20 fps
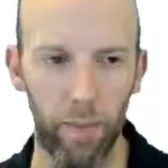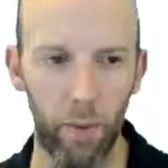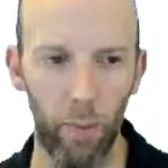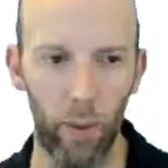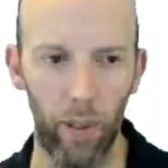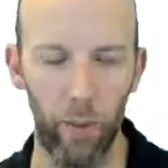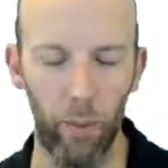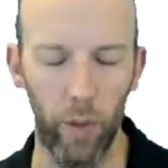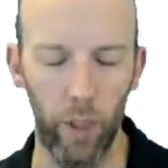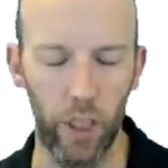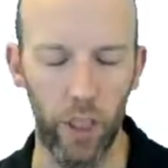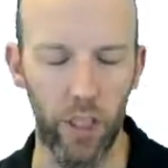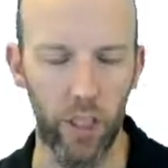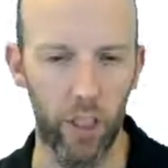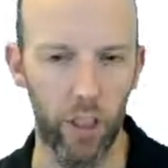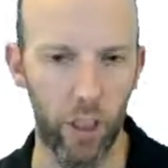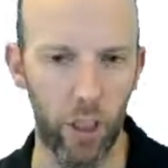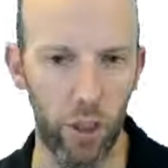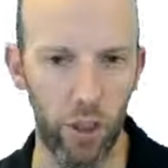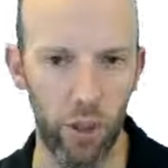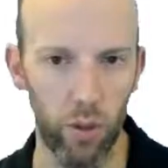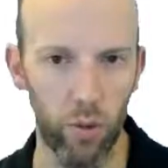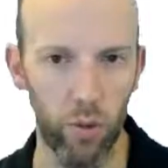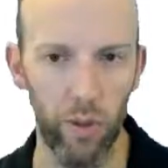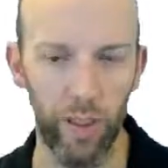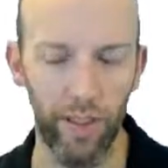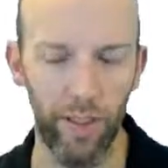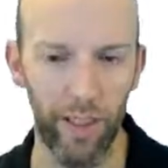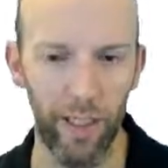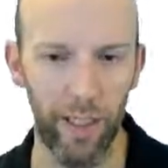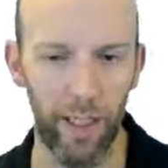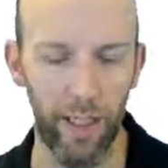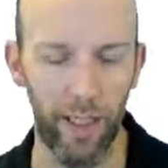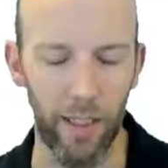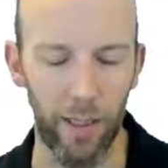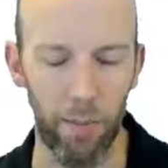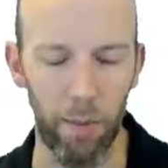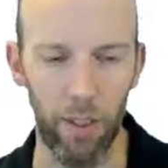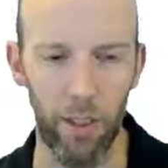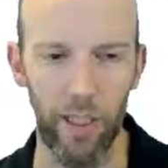which is unusual,
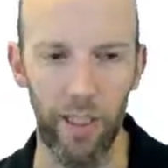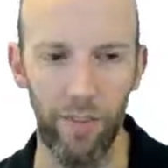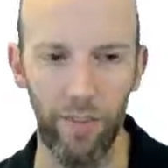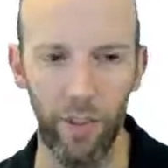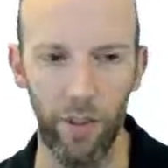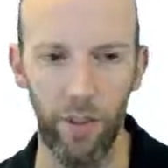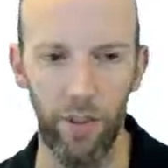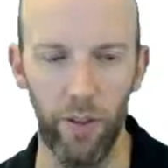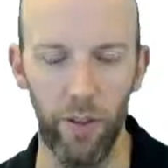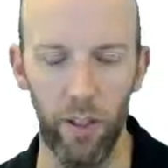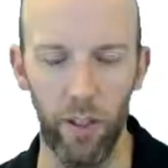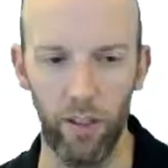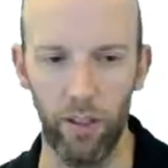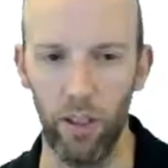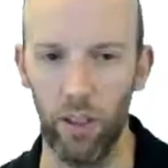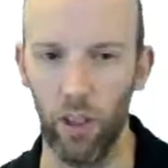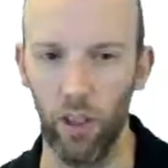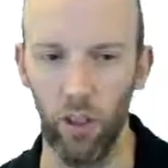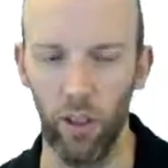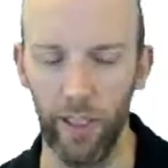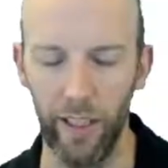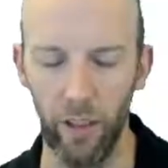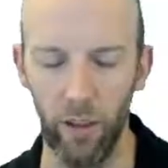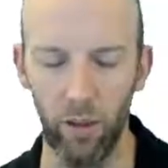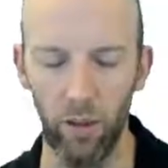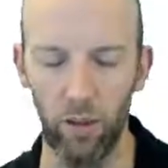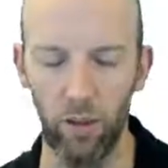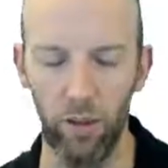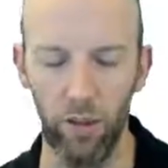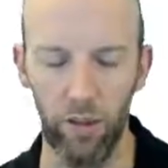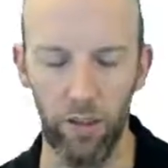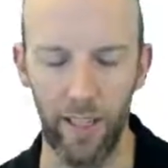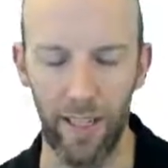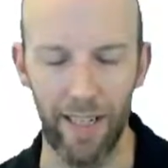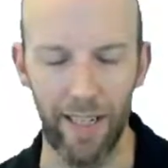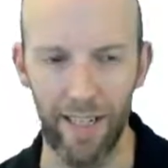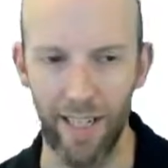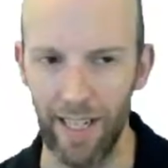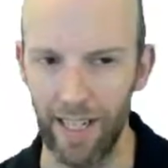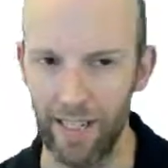especially if you ask a colleague or
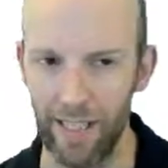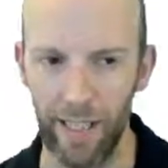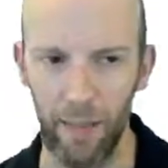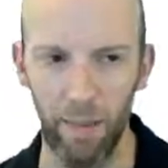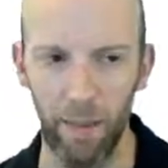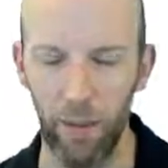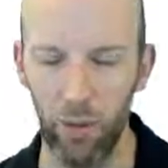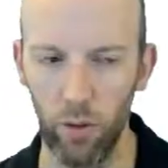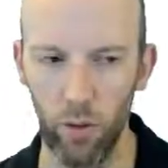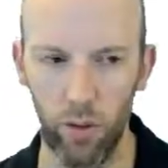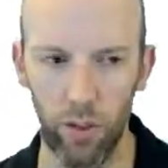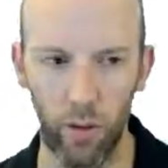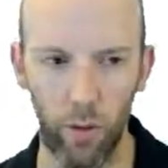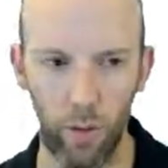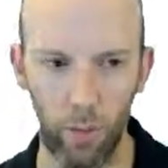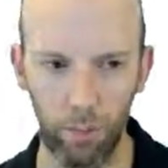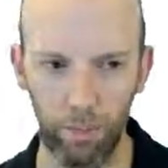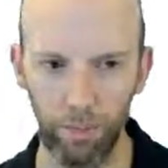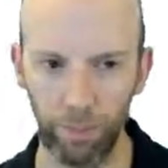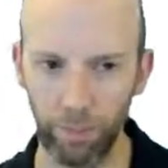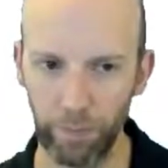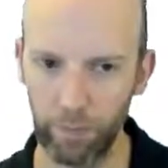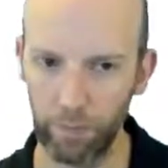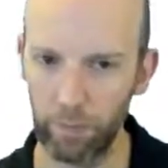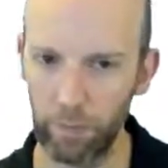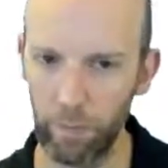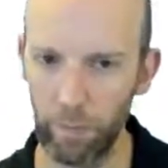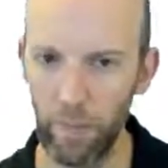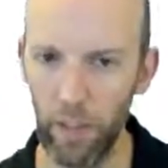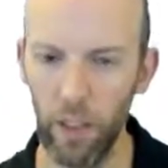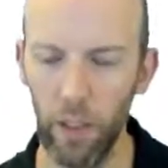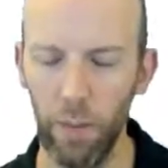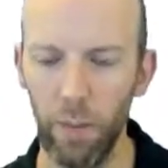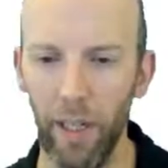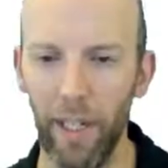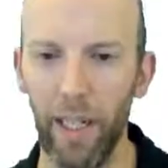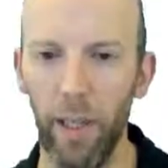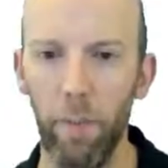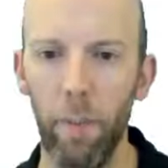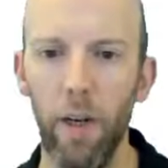send test emails or so on. You might
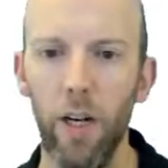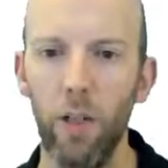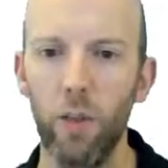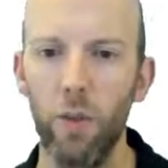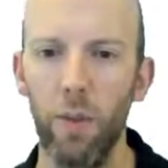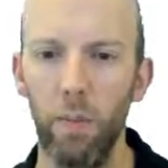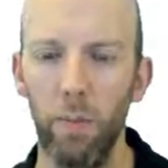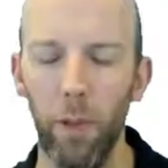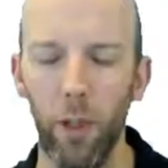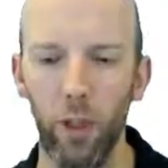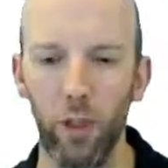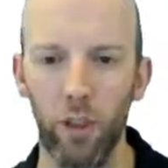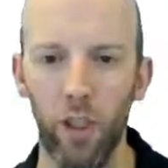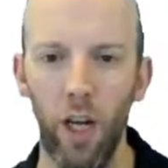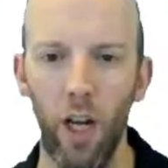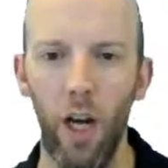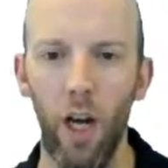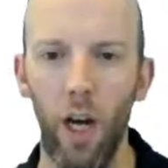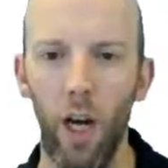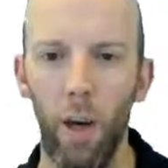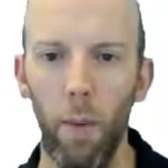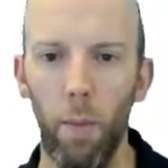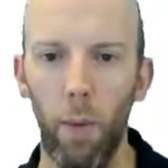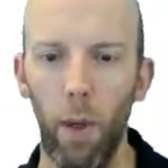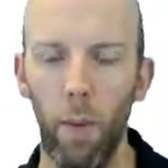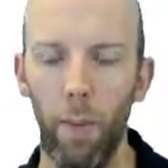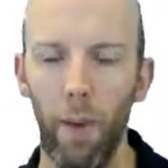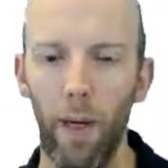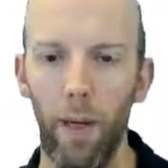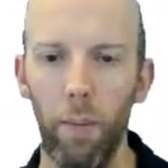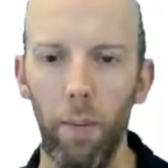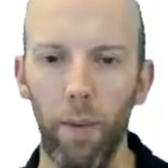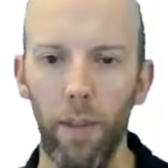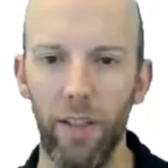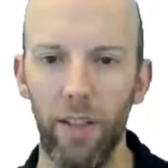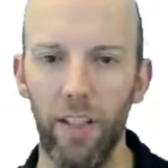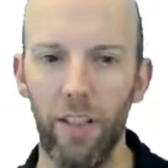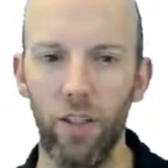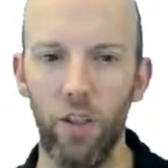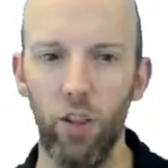get a password box pop up that
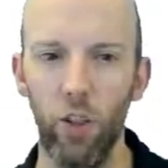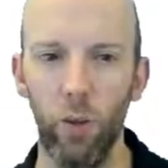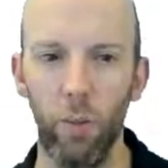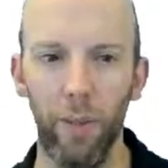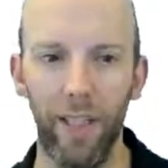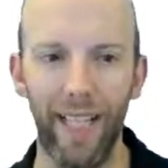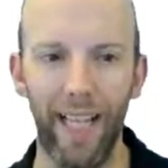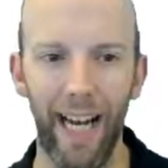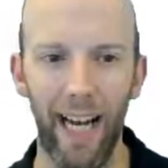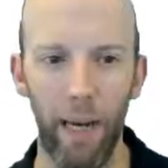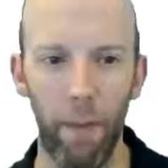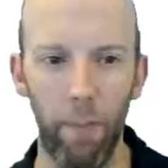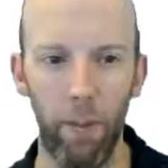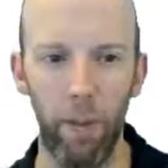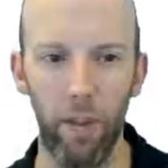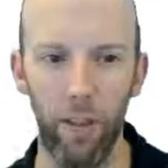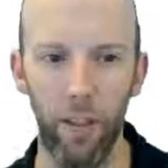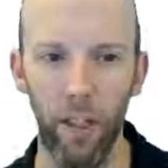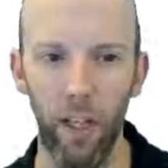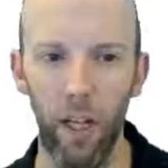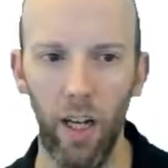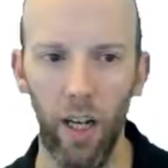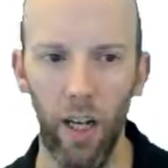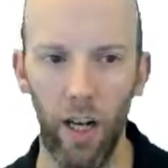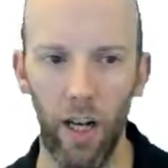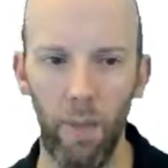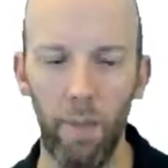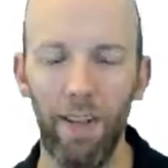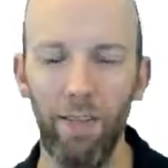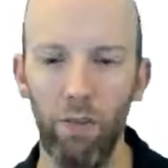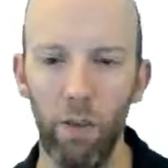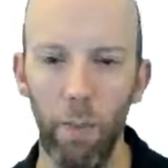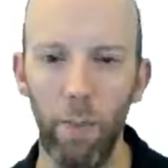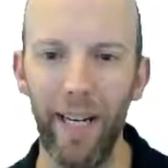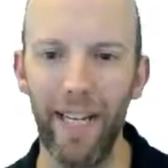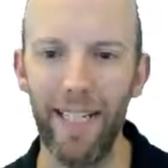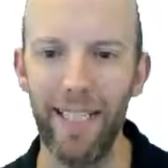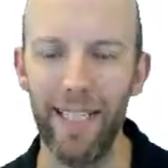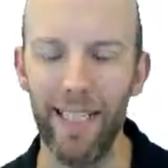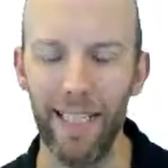doesn't normally happen, and I mean
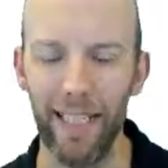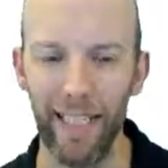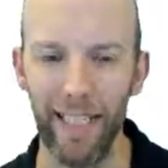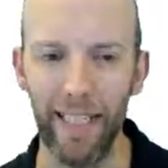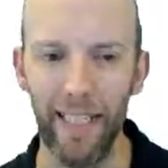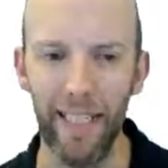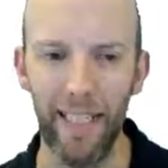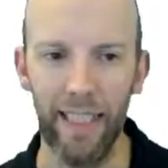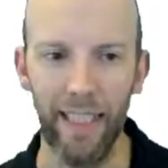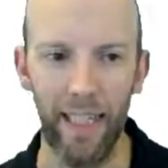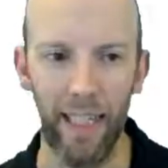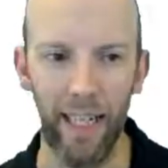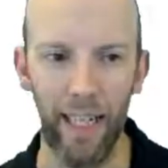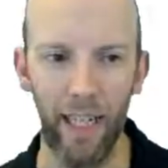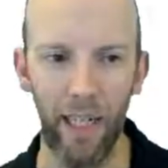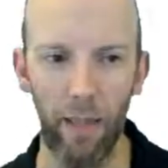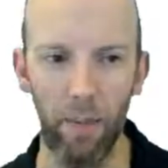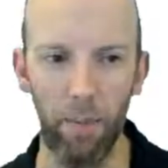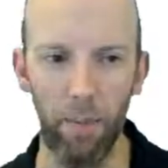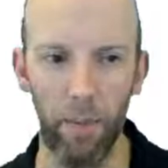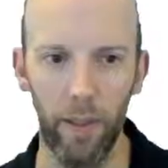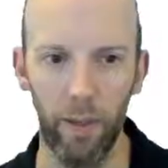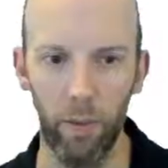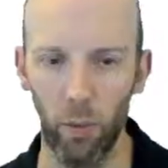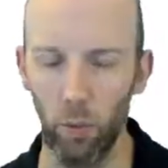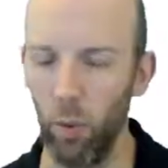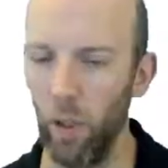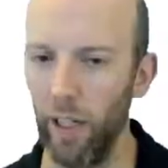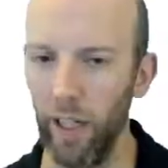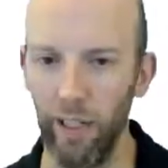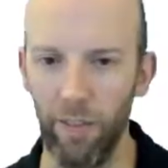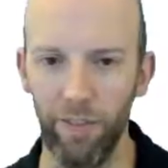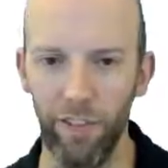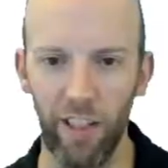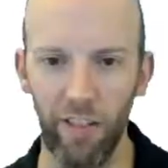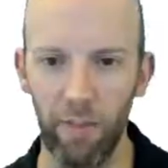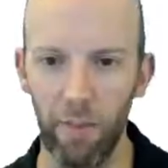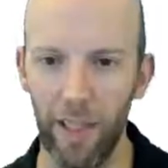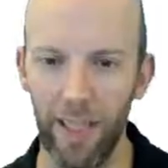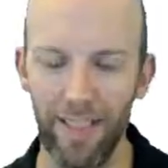repeatedly. It was working
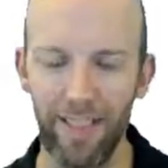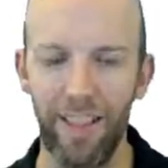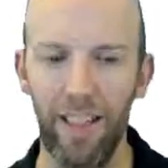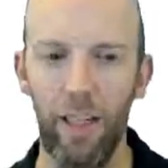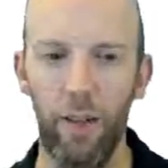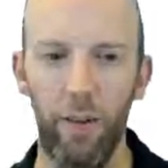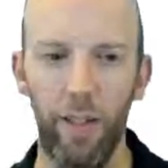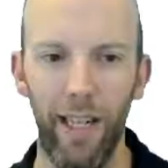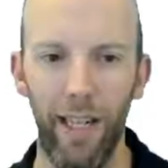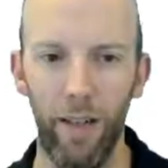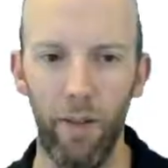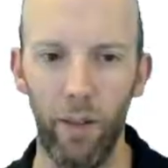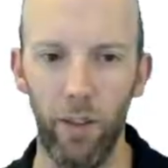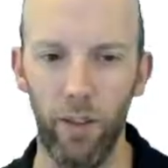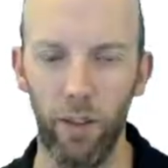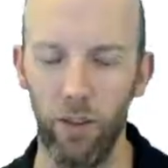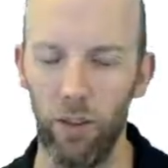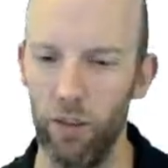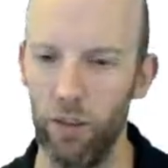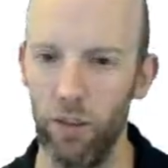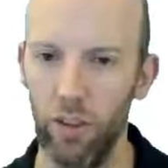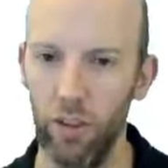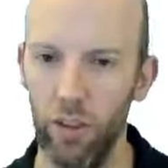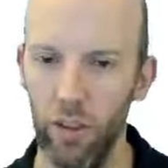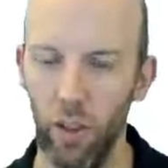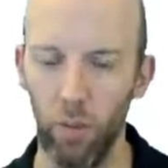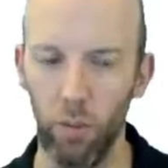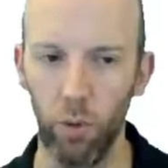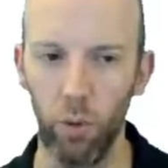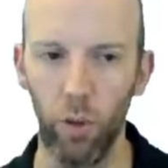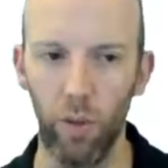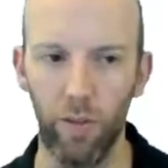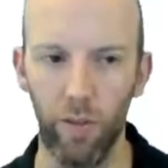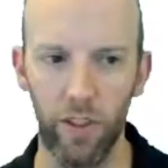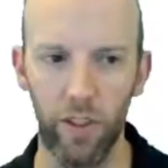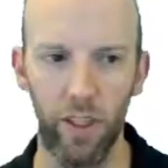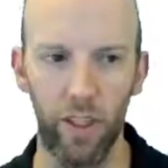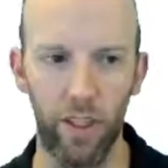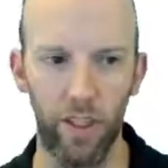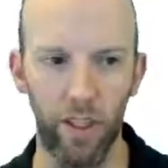5 minutes ago and now it's just stopped all of a
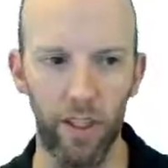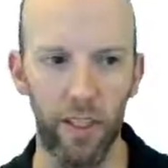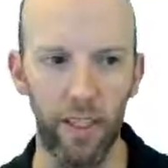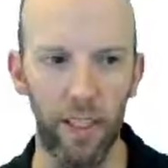sudden.